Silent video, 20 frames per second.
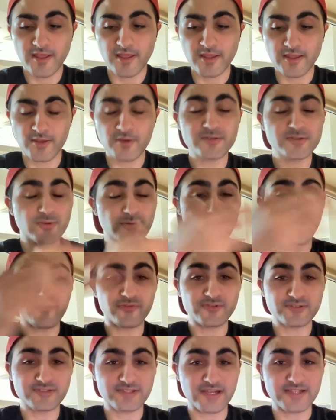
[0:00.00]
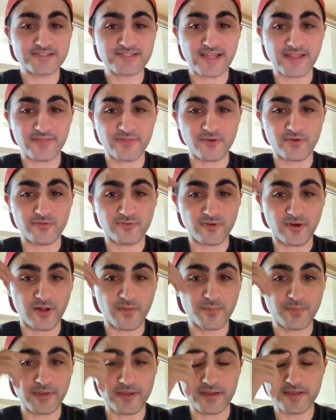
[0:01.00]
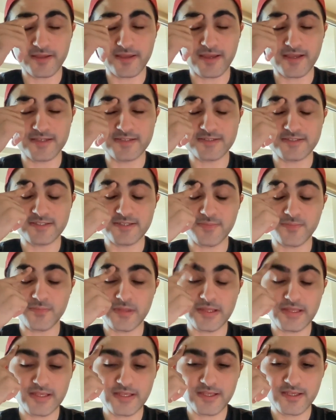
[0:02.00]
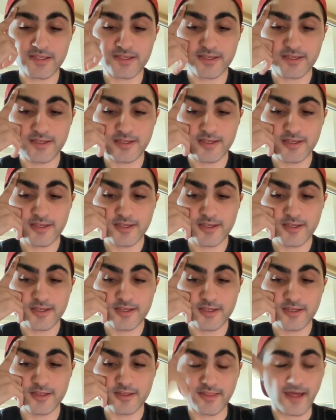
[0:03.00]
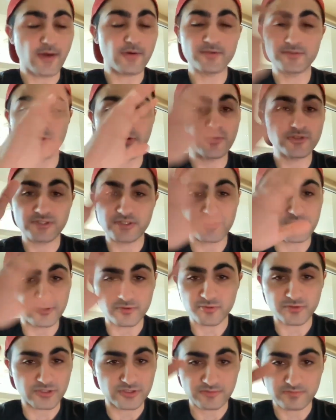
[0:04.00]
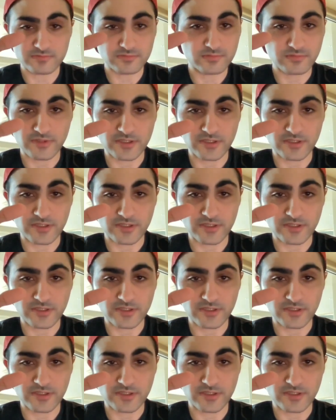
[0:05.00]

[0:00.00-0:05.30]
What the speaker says: He also referenced that 10th overall pick. And to me, that was always a delusion.